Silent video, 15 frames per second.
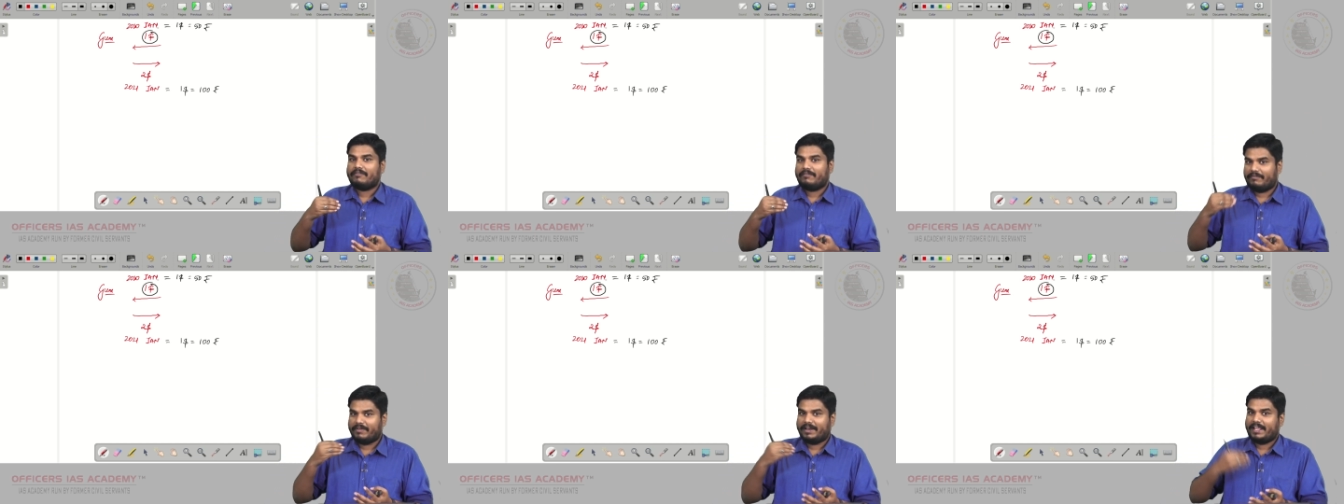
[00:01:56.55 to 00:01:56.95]

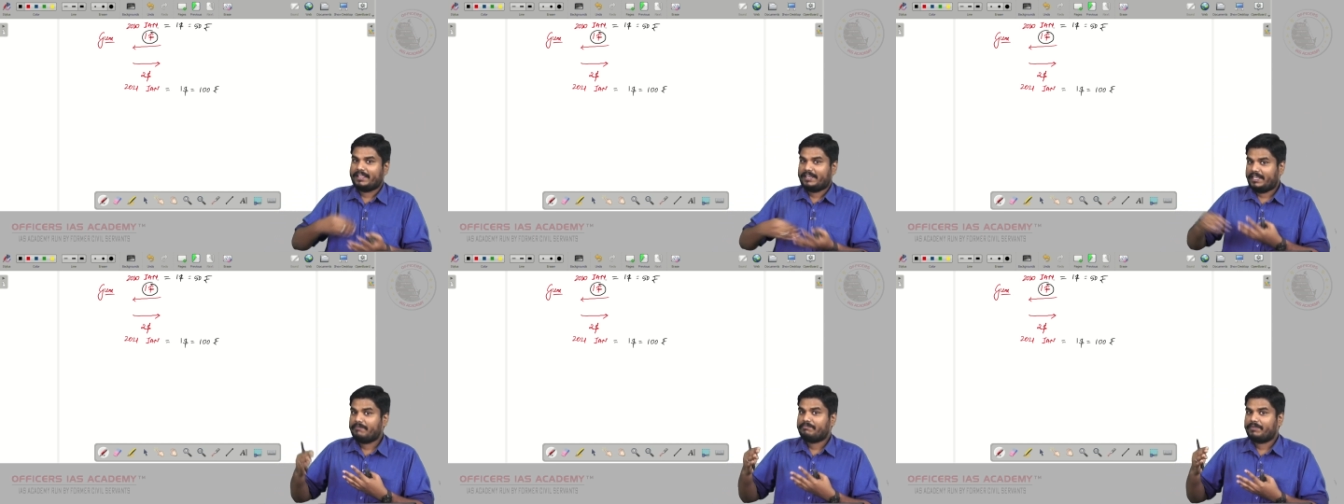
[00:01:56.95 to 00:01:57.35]
when I
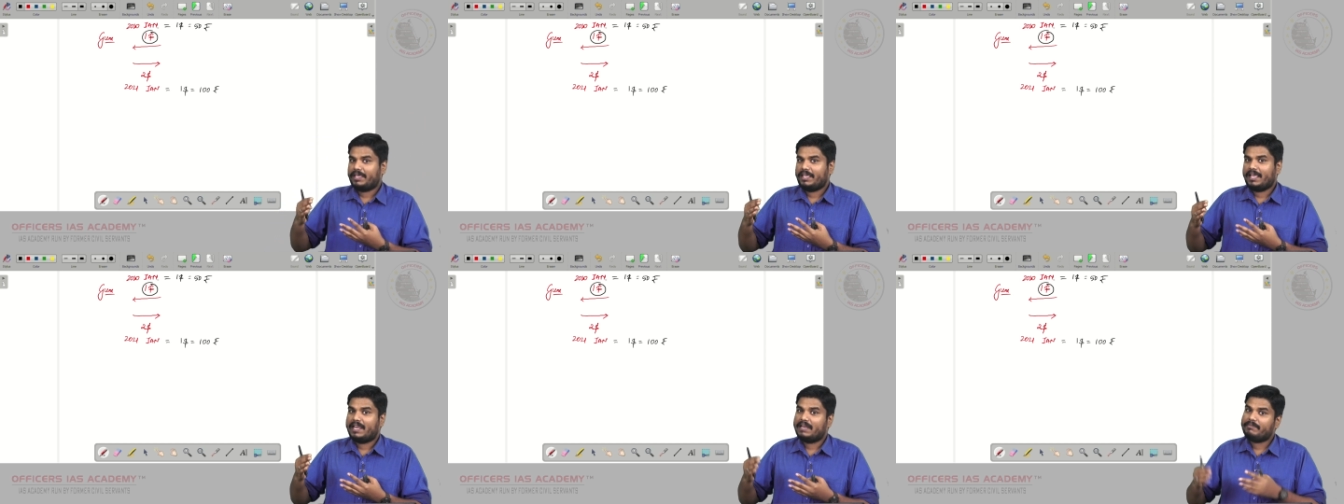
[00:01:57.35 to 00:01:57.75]

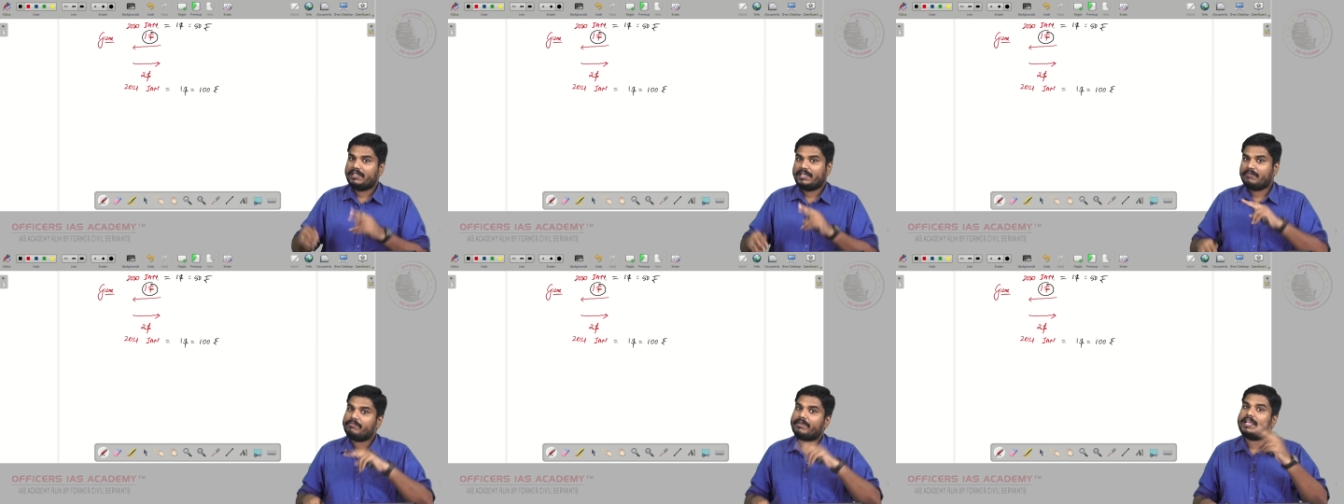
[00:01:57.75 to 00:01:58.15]
repay, I will be
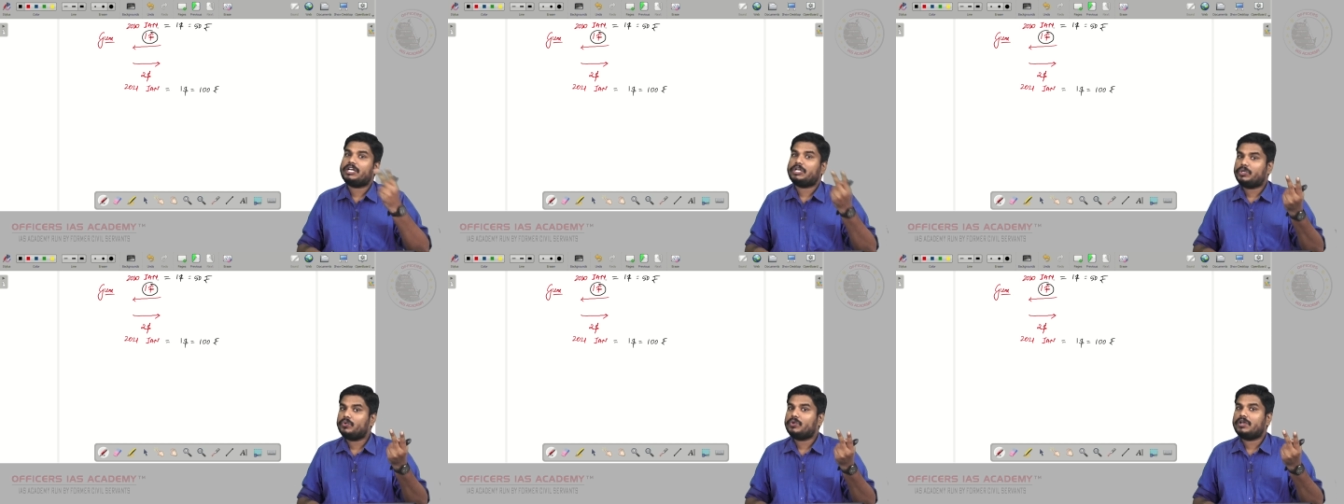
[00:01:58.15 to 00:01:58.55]

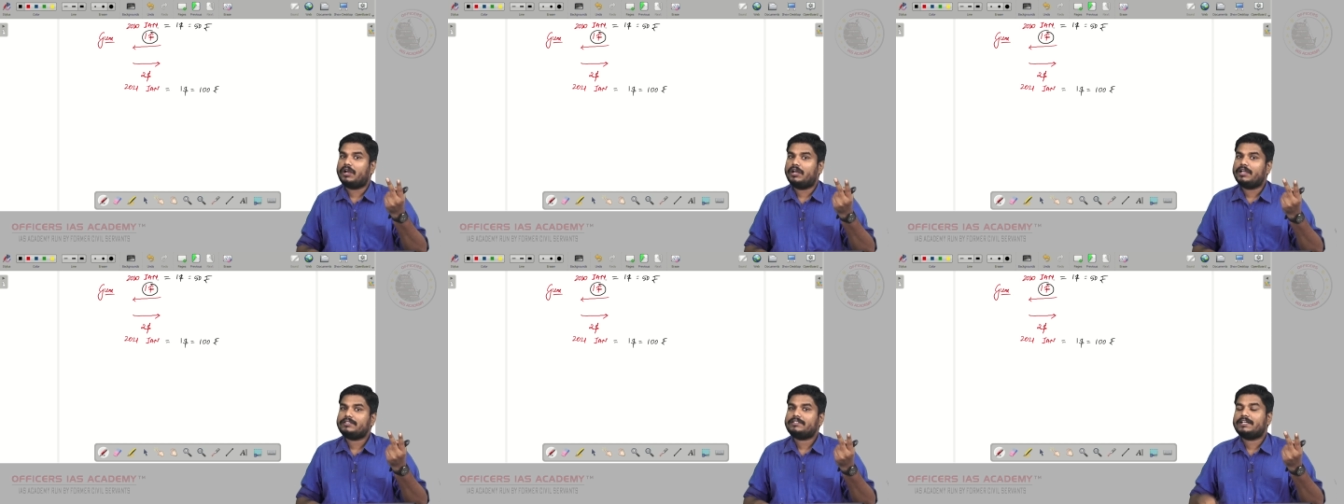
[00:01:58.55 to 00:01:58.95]
repaying $2,